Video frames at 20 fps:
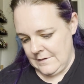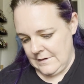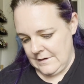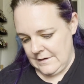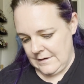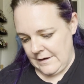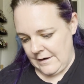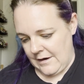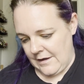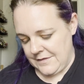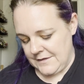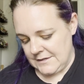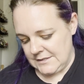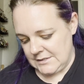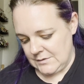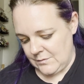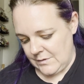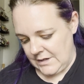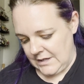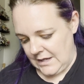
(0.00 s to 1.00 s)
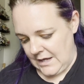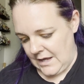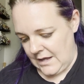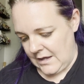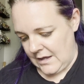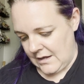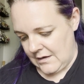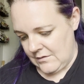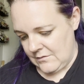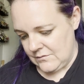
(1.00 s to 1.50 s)
And I got the 28
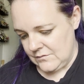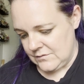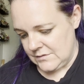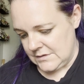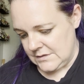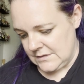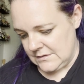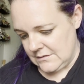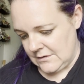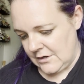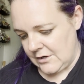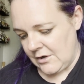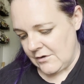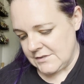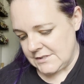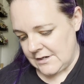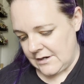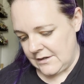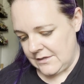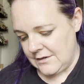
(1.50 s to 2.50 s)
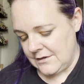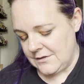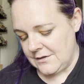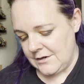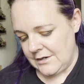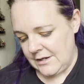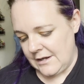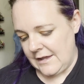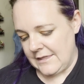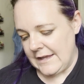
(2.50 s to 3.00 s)
count. Or no, sorry, the
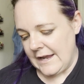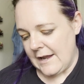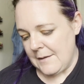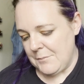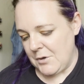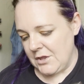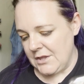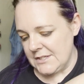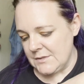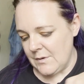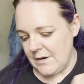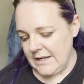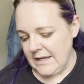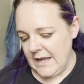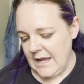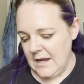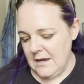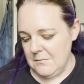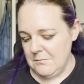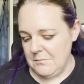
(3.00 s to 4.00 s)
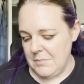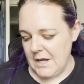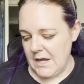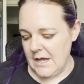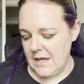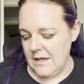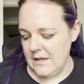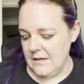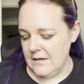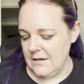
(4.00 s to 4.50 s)
30. I think I put the 28,
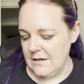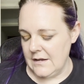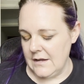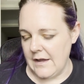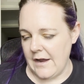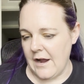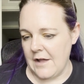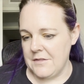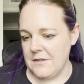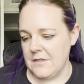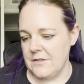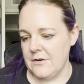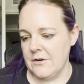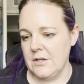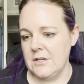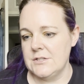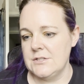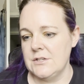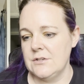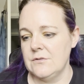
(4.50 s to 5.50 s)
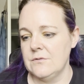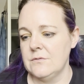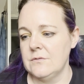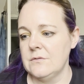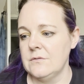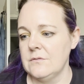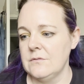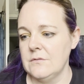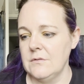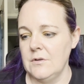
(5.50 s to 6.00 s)
but I got the 32
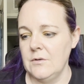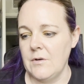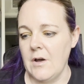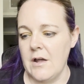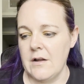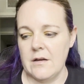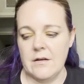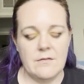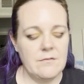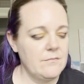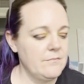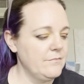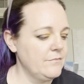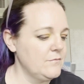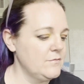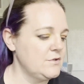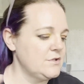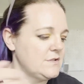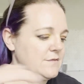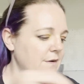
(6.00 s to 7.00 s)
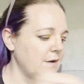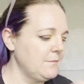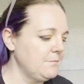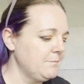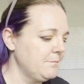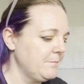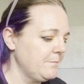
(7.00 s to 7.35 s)
Lugana, which is fine.